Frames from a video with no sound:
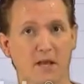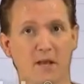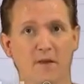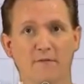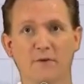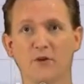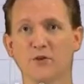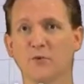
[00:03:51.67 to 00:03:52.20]

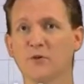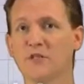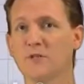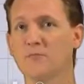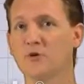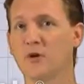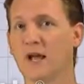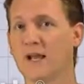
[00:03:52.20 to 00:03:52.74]
First we
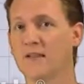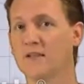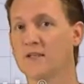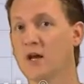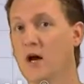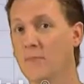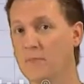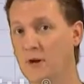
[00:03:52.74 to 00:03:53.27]
subtract the
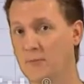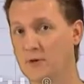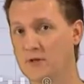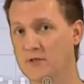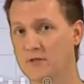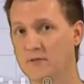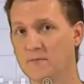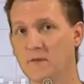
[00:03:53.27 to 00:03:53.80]
top
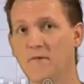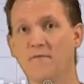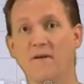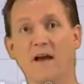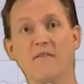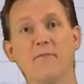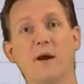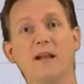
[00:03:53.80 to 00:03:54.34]
numbers.
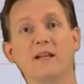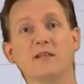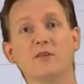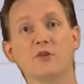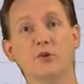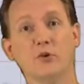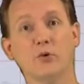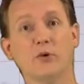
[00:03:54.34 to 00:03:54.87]
5 minus
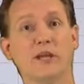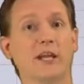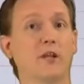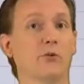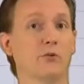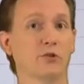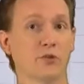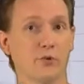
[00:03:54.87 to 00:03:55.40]
2
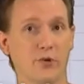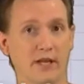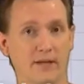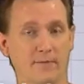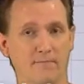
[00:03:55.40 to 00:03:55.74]
equals 3.